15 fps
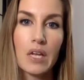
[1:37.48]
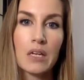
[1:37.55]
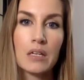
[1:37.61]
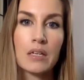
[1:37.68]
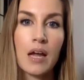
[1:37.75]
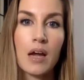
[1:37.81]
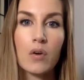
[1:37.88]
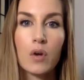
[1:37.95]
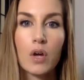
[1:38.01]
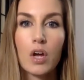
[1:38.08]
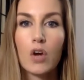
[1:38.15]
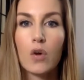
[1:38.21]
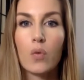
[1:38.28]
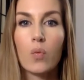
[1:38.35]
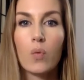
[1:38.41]
Now,
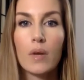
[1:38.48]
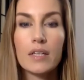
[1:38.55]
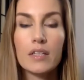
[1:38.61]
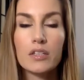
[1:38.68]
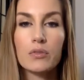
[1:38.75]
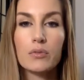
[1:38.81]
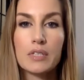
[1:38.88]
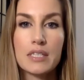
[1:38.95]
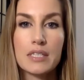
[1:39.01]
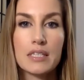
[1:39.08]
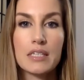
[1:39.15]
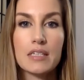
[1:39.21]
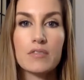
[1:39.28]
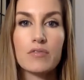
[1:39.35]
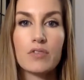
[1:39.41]
when you
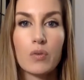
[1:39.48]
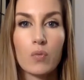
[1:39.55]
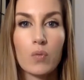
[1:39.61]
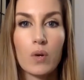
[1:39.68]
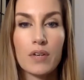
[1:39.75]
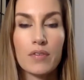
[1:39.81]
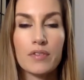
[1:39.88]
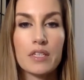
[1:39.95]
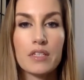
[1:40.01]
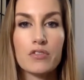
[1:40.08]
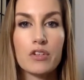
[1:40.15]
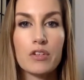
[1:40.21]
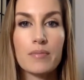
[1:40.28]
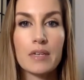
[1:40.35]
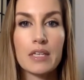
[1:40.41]
receive one of these
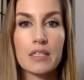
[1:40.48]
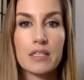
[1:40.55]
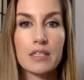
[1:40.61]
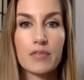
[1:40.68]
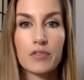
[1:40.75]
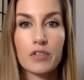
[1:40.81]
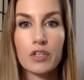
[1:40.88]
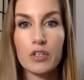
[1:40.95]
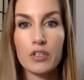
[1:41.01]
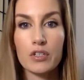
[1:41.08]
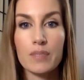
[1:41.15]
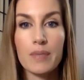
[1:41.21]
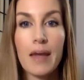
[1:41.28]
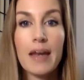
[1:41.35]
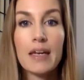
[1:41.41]
treatments,
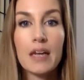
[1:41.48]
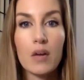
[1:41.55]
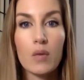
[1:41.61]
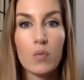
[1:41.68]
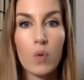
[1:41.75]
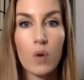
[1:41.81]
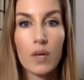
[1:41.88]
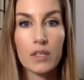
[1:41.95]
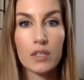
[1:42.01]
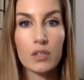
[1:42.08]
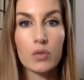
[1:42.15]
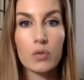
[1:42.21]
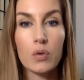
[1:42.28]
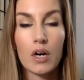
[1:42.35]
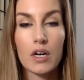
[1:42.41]
depending on what
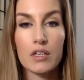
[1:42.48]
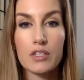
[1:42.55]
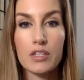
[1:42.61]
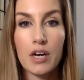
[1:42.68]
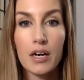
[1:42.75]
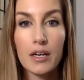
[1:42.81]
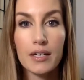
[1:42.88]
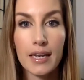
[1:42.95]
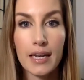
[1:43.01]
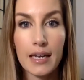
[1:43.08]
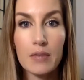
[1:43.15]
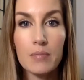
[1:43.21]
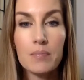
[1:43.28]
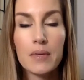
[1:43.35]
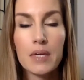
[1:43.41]
you are
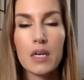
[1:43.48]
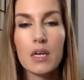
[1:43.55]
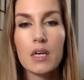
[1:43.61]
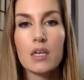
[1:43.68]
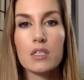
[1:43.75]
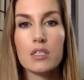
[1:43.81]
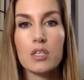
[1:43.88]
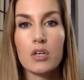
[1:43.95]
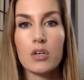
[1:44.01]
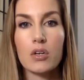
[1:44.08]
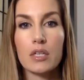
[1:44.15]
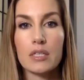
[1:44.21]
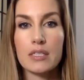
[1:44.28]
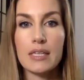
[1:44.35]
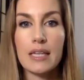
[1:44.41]
targeting, so
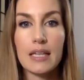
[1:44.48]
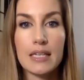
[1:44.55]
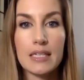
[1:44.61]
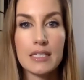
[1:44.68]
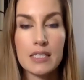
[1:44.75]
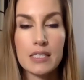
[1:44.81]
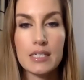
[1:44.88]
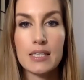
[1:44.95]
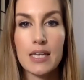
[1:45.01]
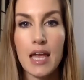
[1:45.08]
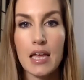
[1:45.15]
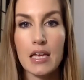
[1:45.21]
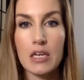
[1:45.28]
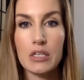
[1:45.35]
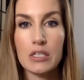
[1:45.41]
let's just
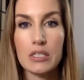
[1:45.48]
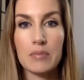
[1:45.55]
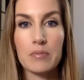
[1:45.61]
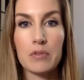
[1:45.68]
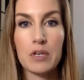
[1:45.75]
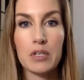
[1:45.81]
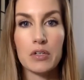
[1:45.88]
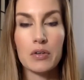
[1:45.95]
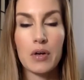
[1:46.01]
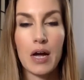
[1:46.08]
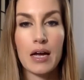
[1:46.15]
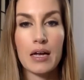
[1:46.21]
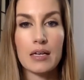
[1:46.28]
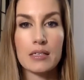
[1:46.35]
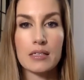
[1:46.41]
say you're someone who
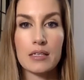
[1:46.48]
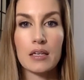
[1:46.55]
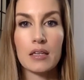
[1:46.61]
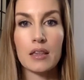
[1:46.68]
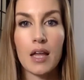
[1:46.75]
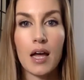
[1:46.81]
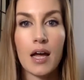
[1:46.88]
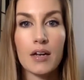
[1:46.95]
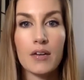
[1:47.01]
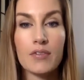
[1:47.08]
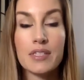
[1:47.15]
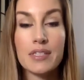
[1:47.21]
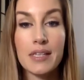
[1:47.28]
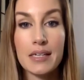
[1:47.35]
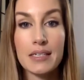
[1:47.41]
has a lot of
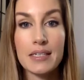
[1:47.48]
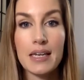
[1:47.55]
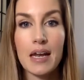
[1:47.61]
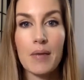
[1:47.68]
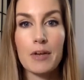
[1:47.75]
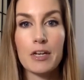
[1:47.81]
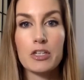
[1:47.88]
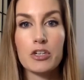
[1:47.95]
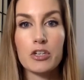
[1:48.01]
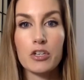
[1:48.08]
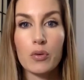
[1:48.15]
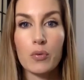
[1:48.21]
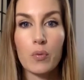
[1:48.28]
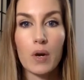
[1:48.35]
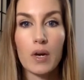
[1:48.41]
sun damage and
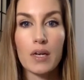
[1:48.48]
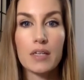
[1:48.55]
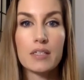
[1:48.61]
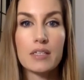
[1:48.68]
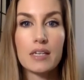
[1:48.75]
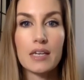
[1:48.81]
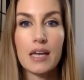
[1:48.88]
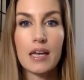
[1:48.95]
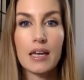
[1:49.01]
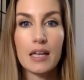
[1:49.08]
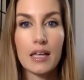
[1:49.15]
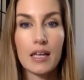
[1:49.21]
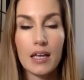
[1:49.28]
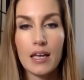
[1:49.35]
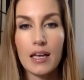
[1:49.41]
you're wanting to
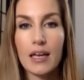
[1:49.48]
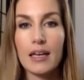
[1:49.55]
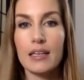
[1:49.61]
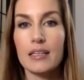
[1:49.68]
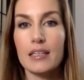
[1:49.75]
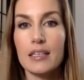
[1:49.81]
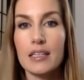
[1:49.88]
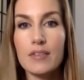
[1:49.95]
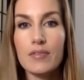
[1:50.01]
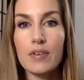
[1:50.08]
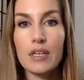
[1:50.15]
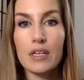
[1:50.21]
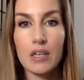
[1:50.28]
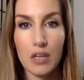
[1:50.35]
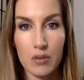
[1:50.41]
get an
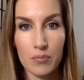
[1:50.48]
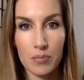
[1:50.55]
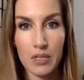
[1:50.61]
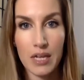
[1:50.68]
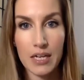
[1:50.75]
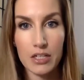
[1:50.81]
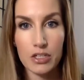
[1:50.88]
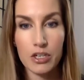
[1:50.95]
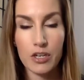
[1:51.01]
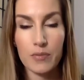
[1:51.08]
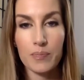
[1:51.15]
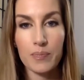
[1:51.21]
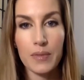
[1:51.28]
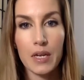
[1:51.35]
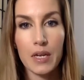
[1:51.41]
even
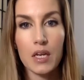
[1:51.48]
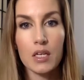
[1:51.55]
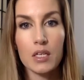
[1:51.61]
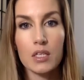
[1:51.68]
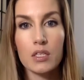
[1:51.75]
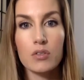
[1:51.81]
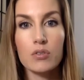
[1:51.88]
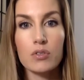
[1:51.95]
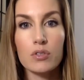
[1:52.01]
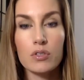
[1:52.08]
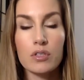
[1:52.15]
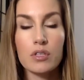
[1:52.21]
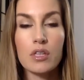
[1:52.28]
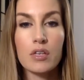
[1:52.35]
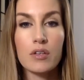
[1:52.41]
complexion.
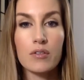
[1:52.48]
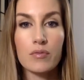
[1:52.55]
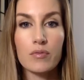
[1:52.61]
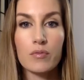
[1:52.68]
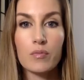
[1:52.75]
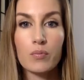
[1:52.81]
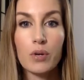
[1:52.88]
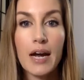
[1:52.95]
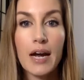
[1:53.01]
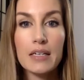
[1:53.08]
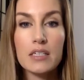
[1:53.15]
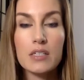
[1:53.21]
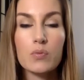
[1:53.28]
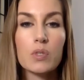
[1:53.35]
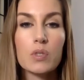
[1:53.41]
The
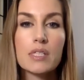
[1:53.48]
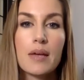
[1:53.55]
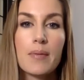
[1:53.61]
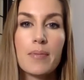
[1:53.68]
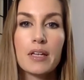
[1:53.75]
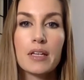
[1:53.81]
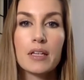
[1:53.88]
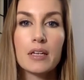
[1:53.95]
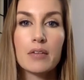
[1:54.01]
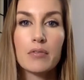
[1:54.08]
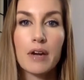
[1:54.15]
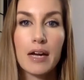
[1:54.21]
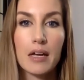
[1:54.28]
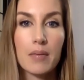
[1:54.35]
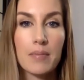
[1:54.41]
practice will typically
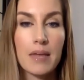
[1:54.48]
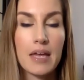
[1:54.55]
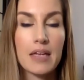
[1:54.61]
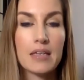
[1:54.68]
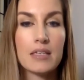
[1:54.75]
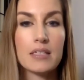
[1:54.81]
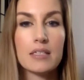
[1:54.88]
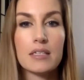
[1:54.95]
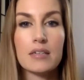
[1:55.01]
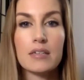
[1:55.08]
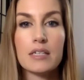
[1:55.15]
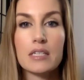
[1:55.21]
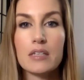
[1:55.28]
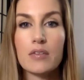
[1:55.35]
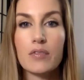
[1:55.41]
recommend a
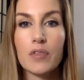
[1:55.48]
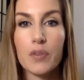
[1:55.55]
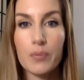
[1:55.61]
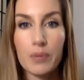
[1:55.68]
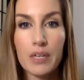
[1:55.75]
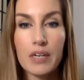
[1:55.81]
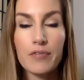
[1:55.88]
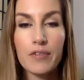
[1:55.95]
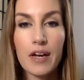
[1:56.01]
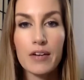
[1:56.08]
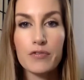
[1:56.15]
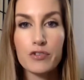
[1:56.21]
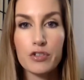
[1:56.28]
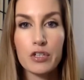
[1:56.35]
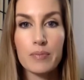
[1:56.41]
series of 3 to
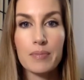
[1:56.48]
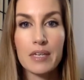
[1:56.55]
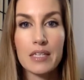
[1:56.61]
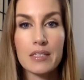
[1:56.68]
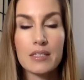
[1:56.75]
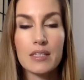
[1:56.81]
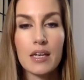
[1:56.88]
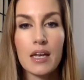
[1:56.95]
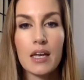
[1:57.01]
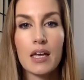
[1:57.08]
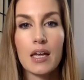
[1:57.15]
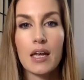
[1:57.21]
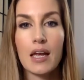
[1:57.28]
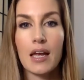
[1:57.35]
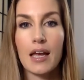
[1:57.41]
5 treatments.
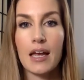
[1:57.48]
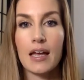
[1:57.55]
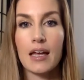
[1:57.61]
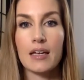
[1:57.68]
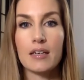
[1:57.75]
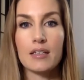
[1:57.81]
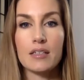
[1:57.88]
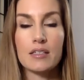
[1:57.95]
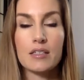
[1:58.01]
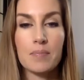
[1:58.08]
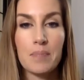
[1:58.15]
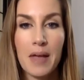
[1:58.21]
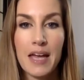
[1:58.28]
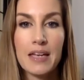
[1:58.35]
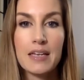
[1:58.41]
And
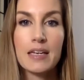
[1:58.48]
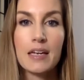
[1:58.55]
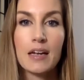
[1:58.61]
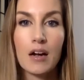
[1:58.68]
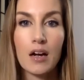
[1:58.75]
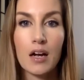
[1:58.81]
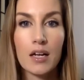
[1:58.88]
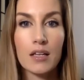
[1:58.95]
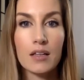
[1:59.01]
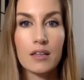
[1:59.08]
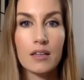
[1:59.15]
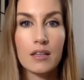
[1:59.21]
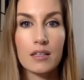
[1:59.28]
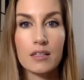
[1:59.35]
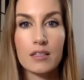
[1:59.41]
depending on
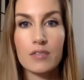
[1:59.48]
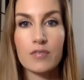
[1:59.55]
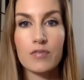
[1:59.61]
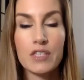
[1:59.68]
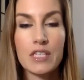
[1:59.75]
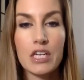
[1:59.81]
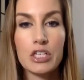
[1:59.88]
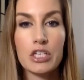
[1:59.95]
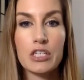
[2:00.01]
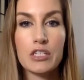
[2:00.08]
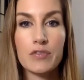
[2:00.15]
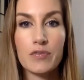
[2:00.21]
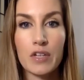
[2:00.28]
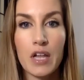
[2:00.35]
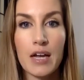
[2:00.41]
the physician's
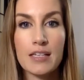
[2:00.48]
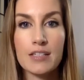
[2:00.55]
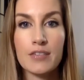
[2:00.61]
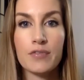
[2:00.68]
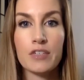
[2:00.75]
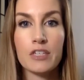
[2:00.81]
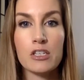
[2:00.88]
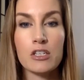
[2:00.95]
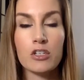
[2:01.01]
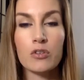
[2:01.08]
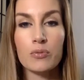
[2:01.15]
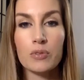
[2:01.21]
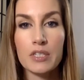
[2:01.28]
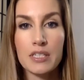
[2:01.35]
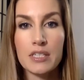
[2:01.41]
philosophy, you'll
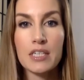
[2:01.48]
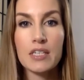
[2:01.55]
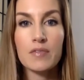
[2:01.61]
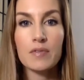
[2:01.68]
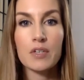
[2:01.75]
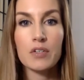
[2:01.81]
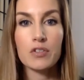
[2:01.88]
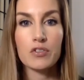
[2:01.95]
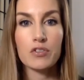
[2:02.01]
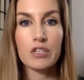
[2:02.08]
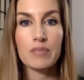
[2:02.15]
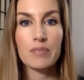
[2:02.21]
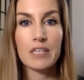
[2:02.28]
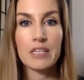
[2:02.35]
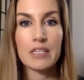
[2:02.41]
receive those
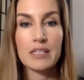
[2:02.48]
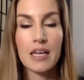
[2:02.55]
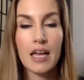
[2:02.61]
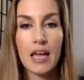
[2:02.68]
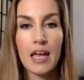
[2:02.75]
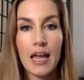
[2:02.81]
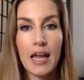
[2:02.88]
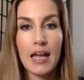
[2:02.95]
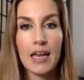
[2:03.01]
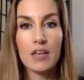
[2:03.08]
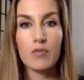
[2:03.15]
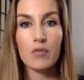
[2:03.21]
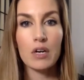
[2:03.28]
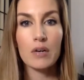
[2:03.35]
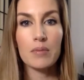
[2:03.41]
treatments
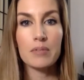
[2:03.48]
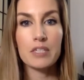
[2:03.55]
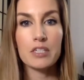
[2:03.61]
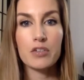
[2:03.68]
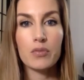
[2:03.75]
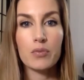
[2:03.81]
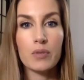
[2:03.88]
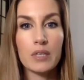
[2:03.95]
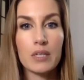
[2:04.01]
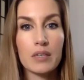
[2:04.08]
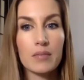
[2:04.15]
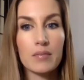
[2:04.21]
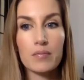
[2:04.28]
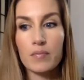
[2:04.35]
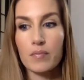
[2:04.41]
anywhere
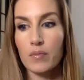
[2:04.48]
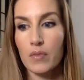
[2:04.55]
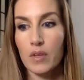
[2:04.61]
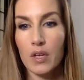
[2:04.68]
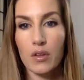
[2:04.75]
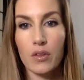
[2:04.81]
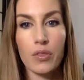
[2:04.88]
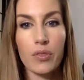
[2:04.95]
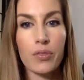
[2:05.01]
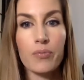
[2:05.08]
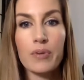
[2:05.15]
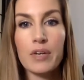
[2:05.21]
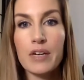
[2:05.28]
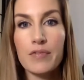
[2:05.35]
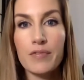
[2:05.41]
between
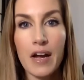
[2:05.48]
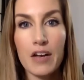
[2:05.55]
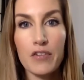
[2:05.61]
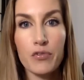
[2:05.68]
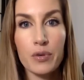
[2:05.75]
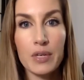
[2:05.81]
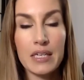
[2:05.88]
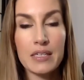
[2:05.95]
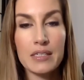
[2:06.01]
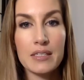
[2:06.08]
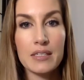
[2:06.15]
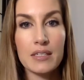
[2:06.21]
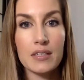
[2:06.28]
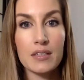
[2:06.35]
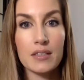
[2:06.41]
3 to 5
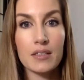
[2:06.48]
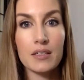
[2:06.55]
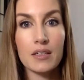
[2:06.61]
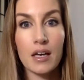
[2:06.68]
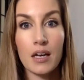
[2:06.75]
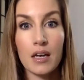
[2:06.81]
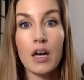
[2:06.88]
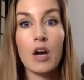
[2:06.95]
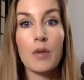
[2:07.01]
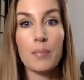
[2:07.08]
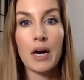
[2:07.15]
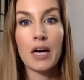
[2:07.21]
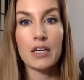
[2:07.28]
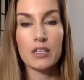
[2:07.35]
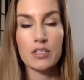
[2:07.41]
weeks
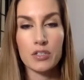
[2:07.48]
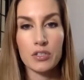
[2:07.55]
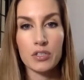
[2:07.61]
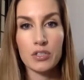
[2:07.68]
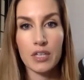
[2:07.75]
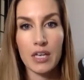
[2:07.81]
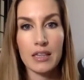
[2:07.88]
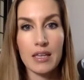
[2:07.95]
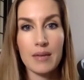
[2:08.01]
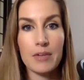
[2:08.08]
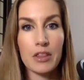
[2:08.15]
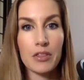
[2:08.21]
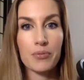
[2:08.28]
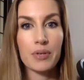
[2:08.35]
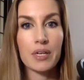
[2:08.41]
apart. So you'll get them
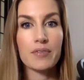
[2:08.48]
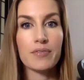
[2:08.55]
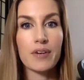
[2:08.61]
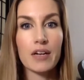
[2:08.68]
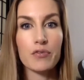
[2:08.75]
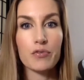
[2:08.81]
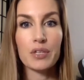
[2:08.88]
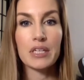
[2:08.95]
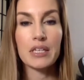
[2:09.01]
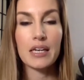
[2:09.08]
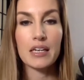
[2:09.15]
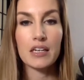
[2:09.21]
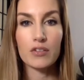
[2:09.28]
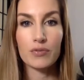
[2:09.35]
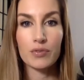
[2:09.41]
in 3 to 5 week
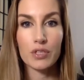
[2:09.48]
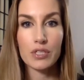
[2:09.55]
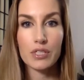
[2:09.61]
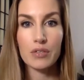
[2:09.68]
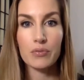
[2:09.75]
intervals.